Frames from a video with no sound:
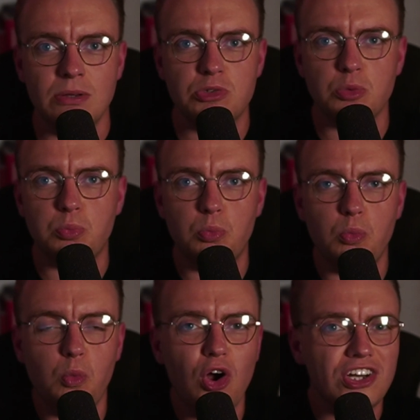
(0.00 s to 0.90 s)
To
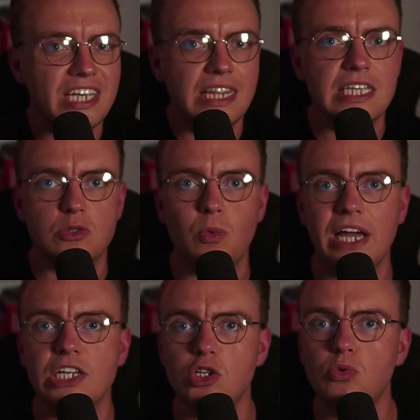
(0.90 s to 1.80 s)
work in this
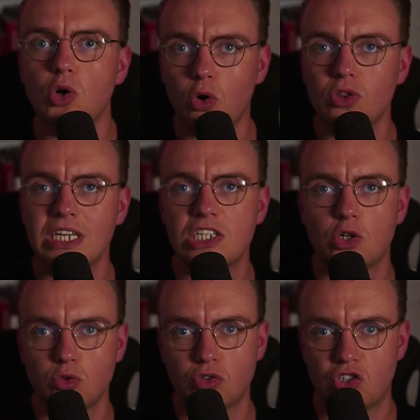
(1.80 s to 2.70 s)
way, you don't need to
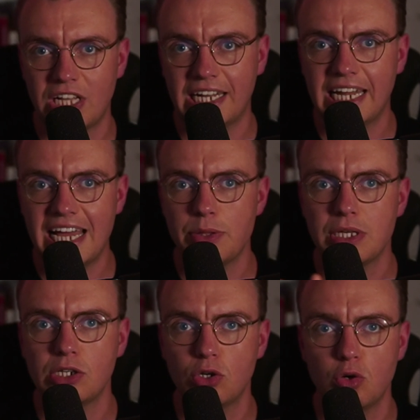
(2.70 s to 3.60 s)
understand
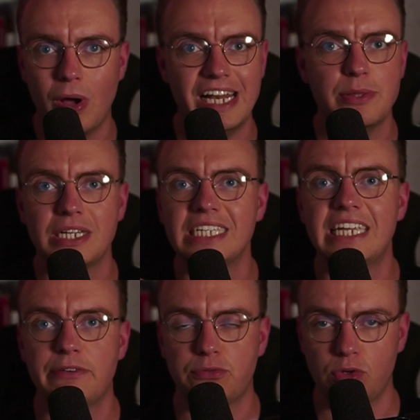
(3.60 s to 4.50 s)
anything new, anything
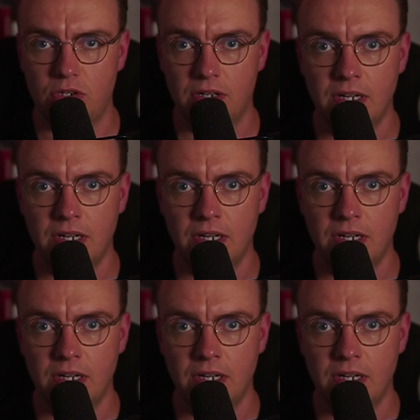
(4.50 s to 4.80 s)
different